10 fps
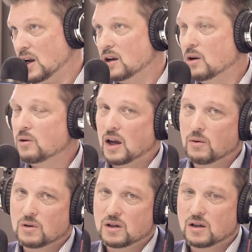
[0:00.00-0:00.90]
right? Okay,
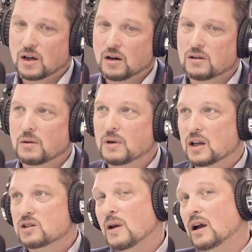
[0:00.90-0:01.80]
we're done here. Let me get
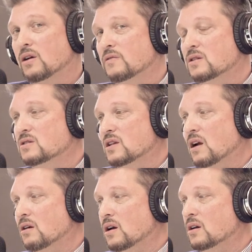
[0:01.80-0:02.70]
right you back over to
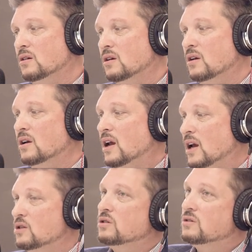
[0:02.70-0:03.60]
Sarah,
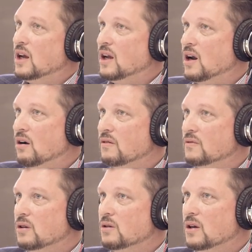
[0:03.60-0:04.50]
and she'll take care of
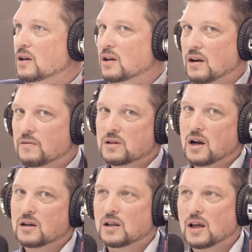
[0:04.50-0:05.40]
you. And yeah. you never
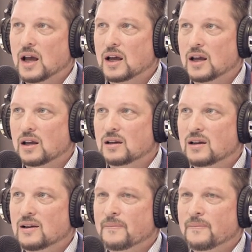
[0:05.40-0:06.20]
talk to the guy again.